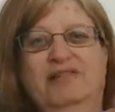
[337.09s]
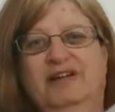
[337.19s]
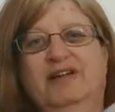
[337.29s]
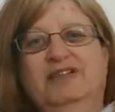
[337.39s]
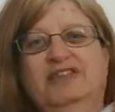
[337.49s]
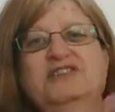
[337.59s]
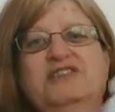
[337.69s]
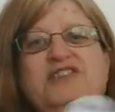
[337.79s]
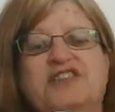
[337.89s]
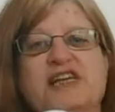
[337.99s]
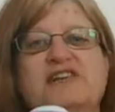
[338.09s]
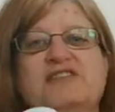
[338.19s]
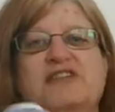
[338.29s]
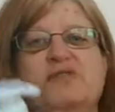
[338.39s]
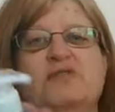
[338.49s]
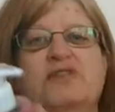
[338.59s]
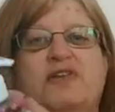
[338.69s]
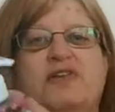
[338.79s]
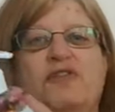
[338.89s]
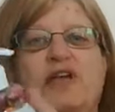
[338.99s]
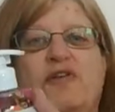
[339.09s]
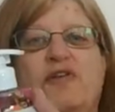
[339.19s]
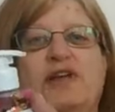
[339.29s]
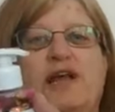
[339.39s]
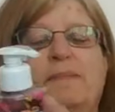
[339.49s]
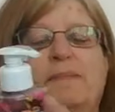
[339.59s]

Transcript: you know she's she is still doing her online